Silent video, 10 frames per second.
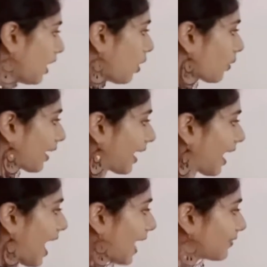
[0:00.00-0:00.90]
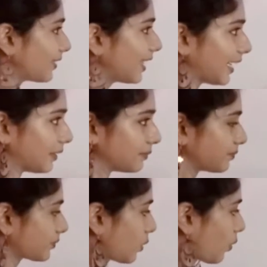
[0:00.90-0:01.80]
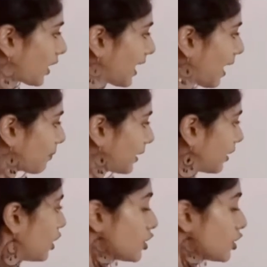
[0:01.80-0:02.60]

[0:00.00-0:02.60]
Okay, and then what will happen?